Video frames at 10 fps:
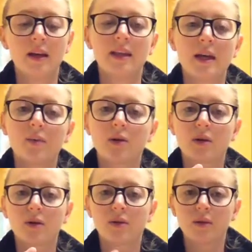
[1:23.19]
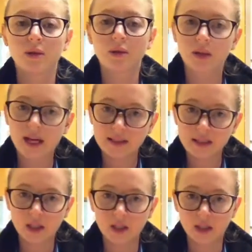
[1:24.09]
Then we'll go through
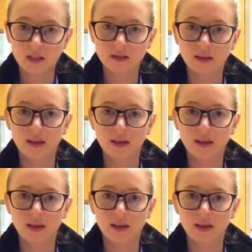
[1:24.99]
localization,